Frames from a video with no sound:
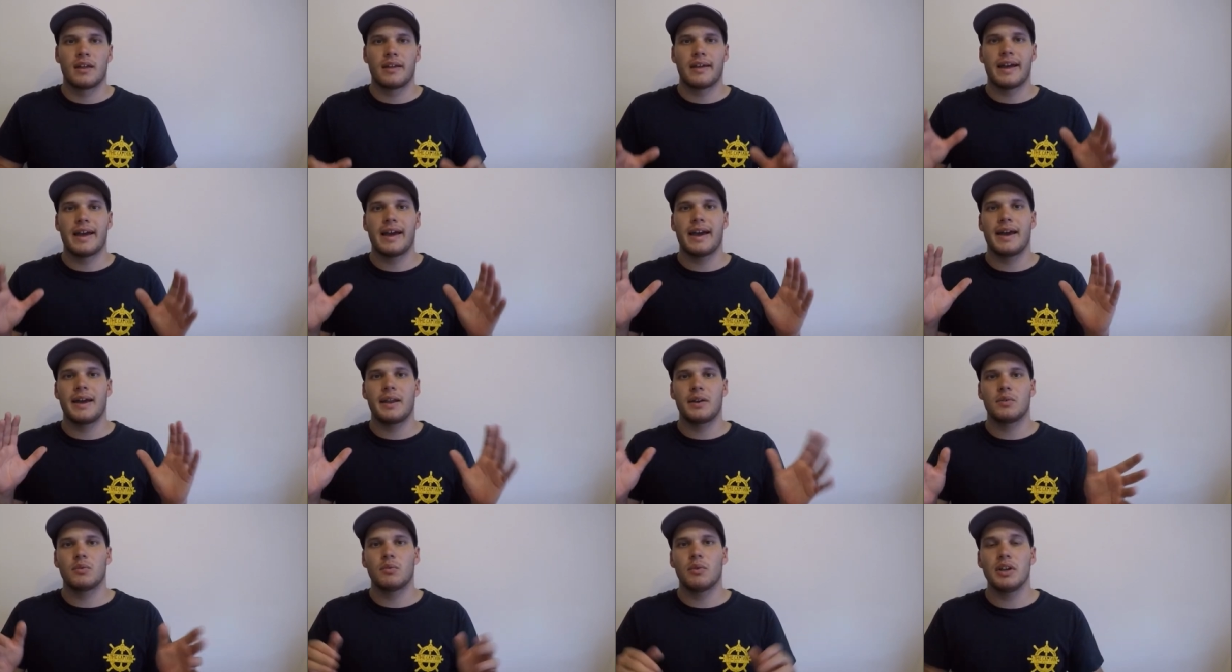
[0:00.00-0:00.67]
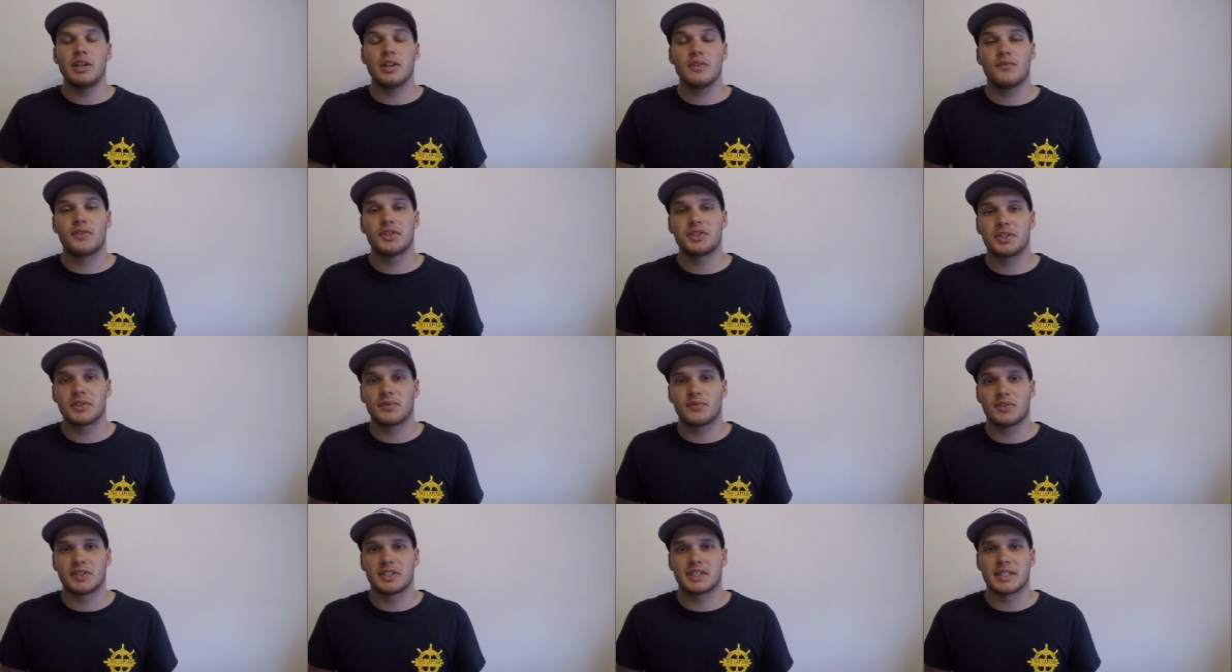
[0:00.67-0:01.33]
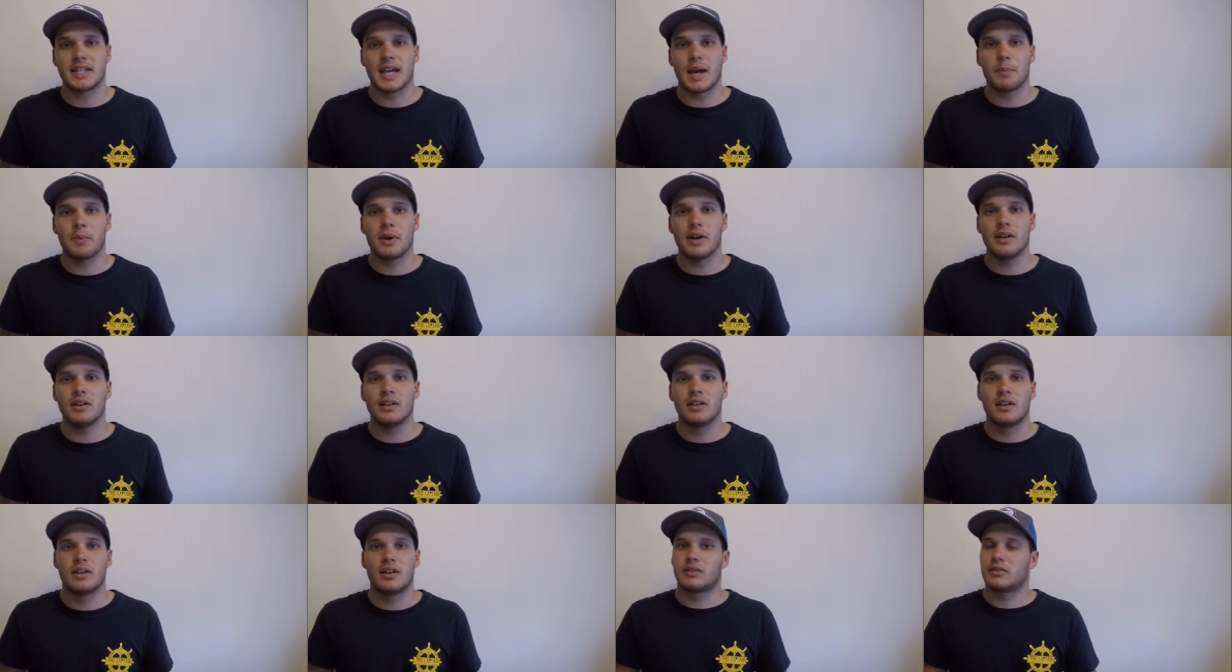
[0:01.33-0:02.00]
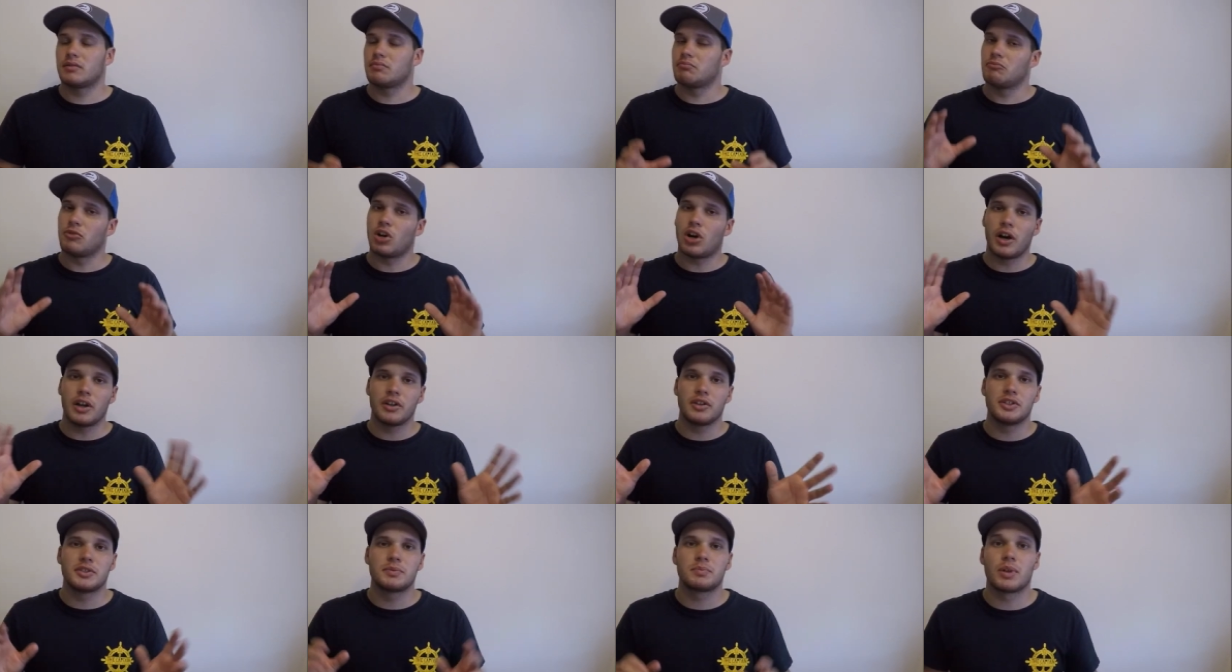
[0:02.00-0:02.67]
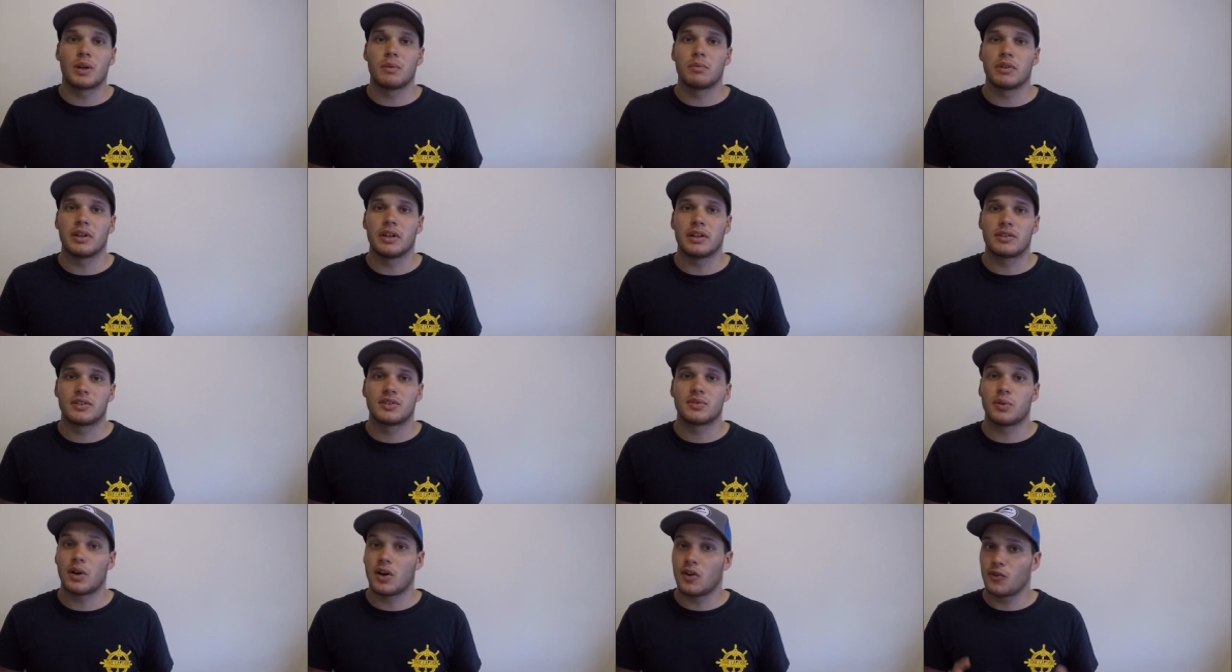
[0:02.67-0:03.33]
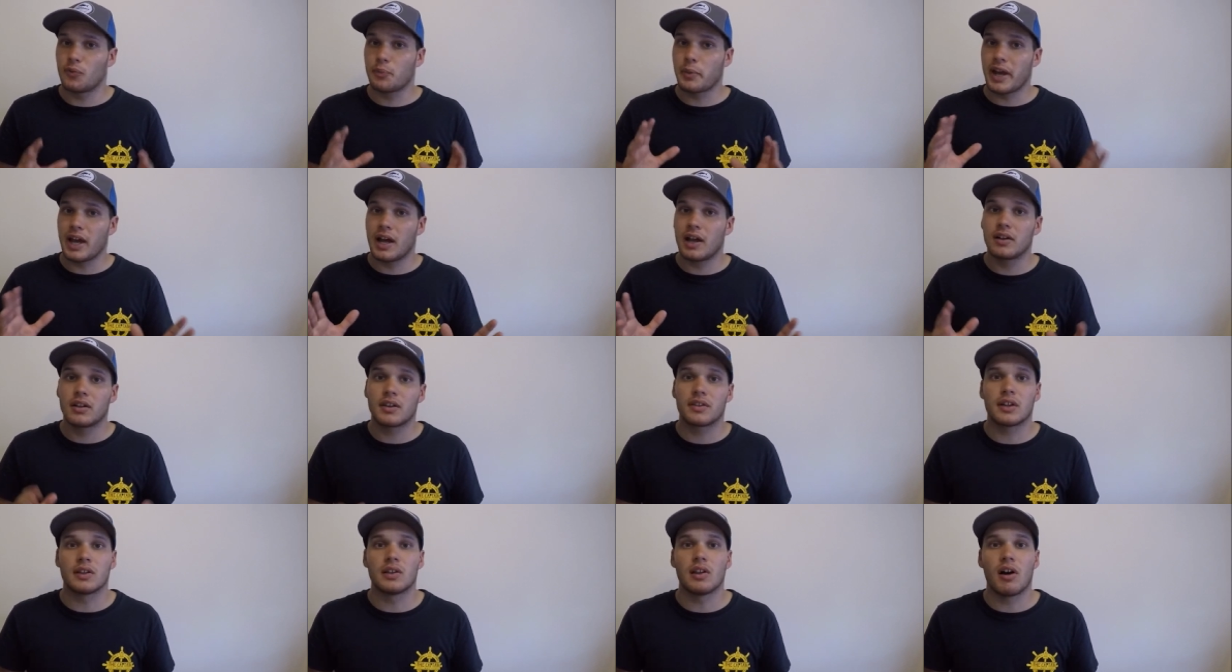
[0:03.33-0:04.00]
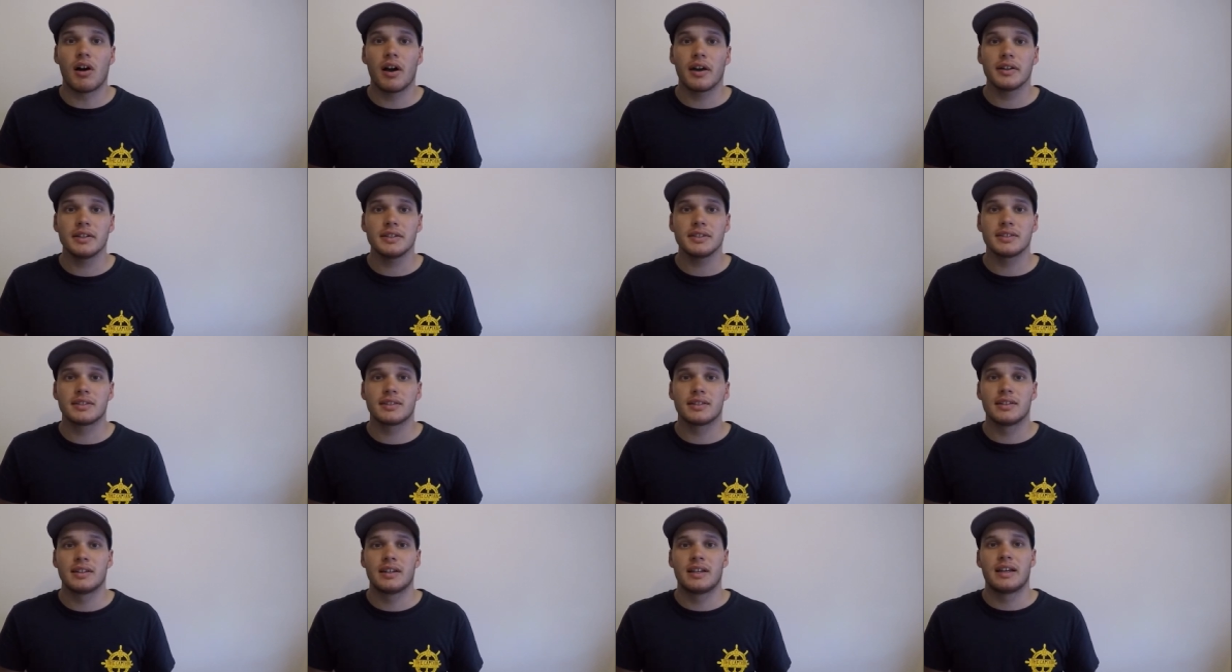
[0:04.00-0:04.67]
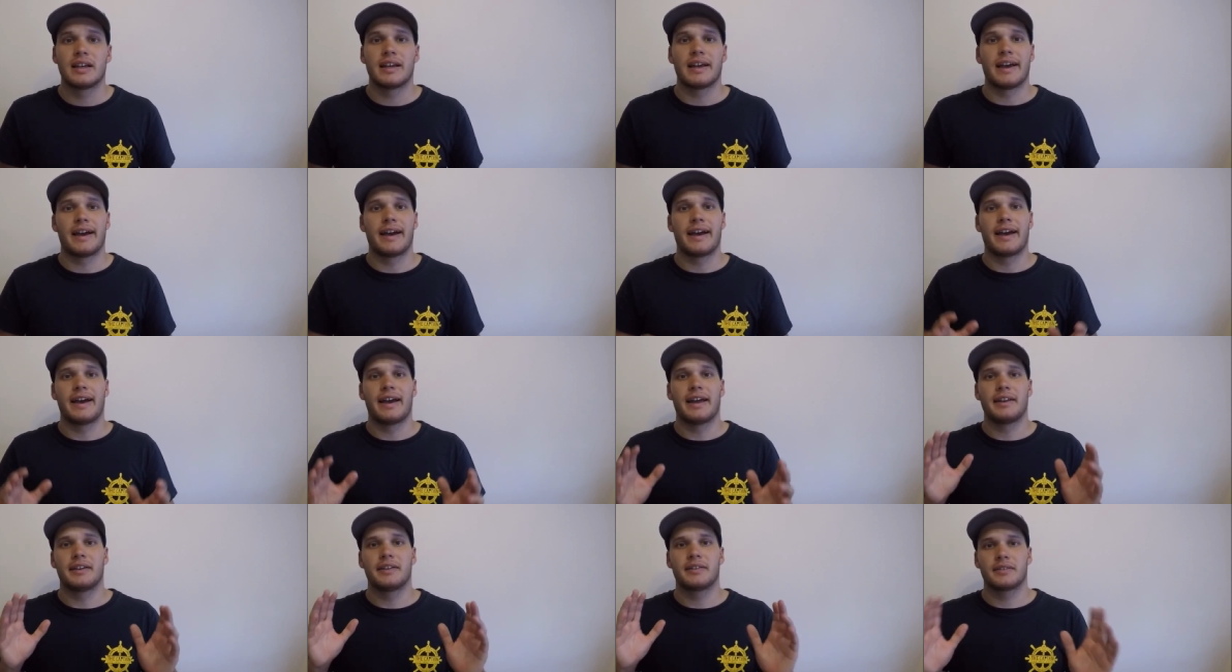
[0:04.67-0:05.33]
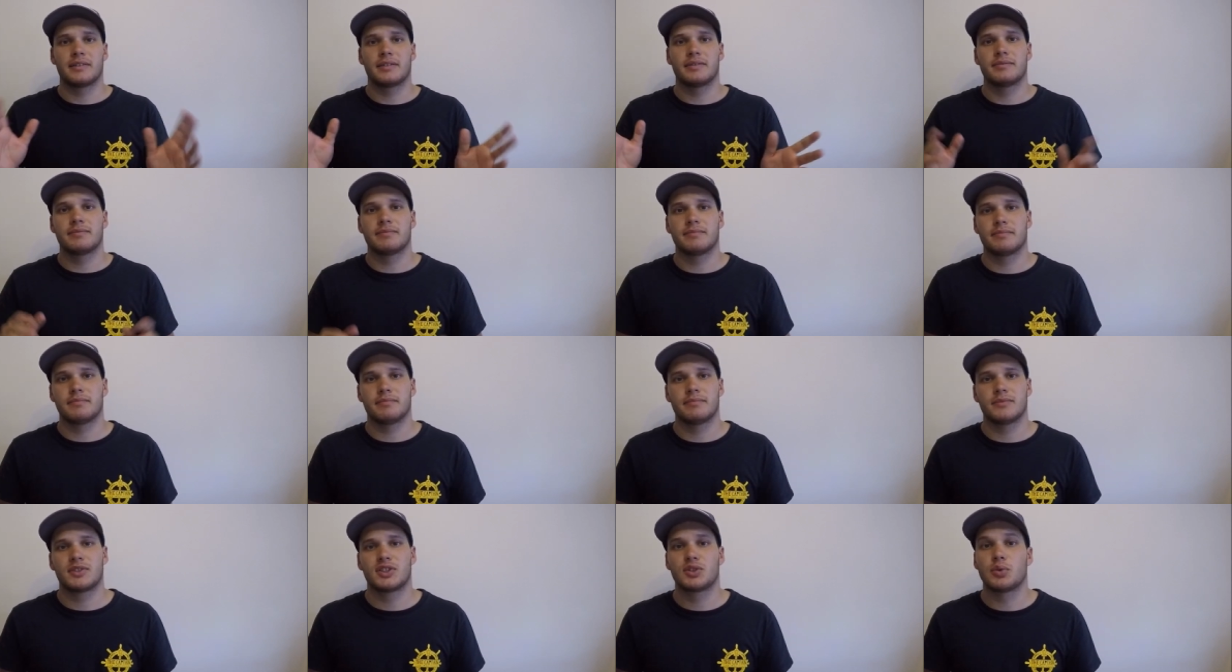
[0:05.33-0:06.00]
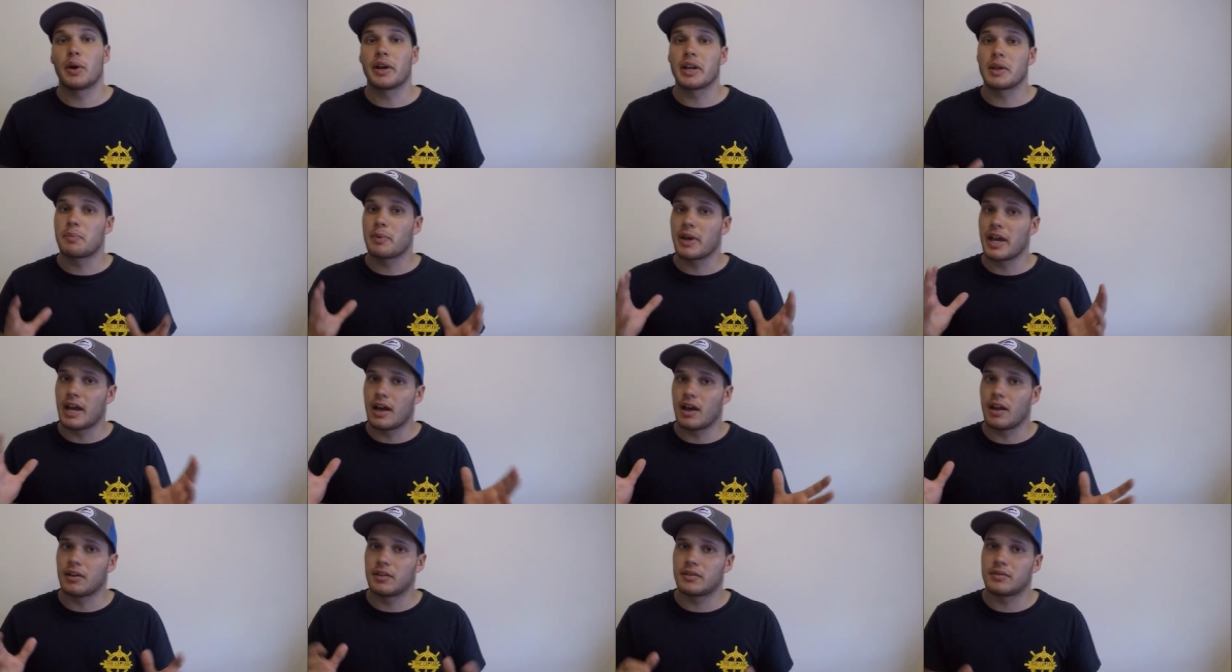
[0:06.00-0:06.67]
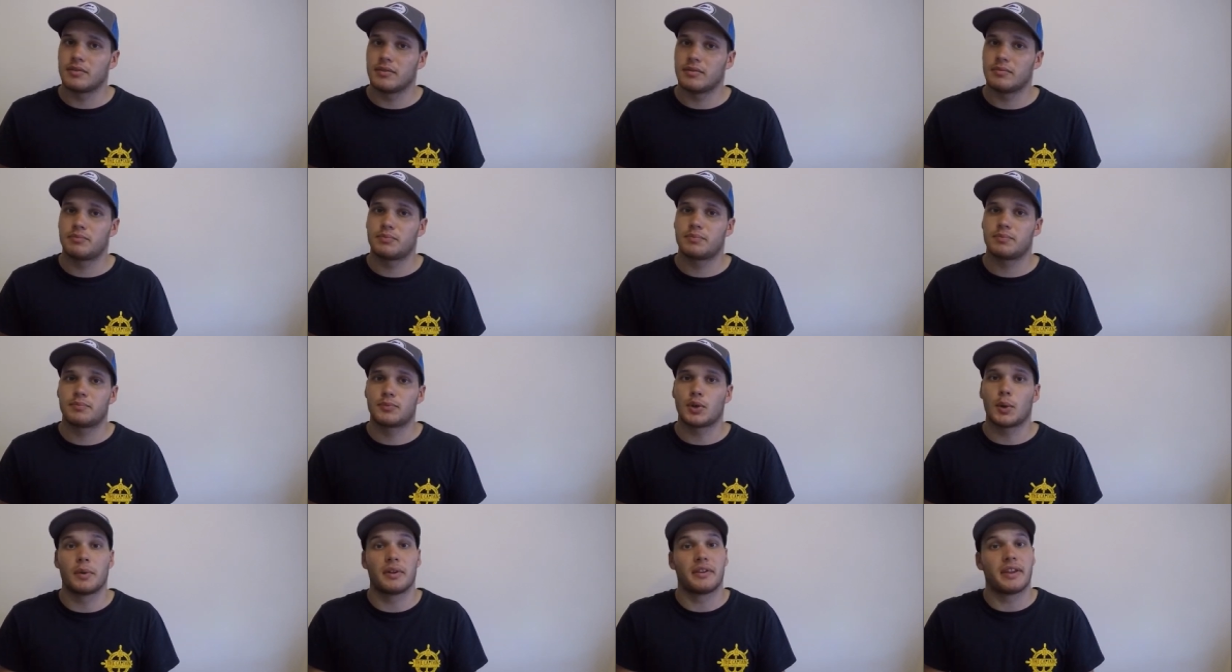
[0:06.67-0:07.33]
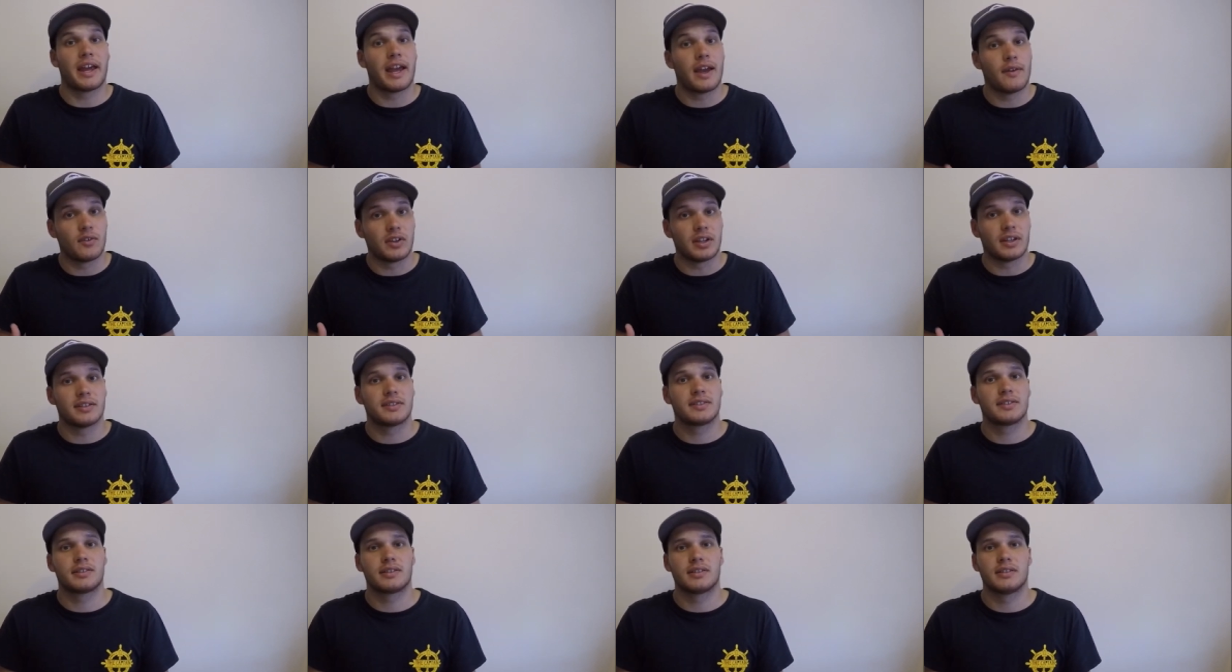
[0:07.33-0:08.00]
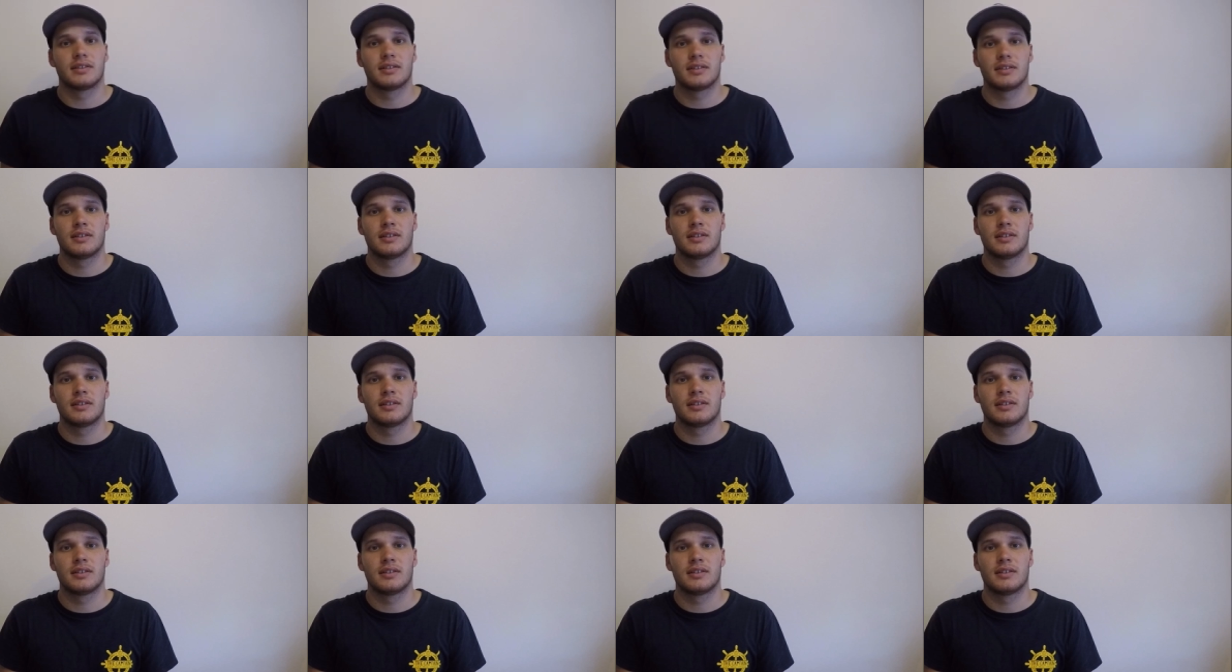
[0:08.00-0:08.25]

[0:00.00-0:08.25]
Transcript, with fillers: And when you're fishing for snapper, I use probably twelve pound at the lightest and twenty pound probably the heaviest.